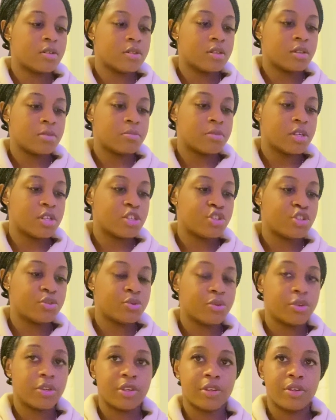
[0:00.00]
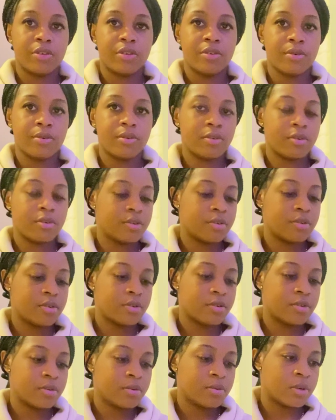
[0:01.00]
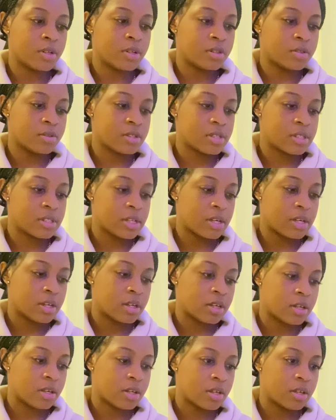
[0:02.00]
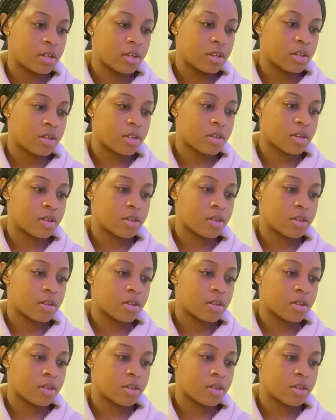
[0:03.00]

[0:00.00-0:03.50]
Let me show you what it looks like.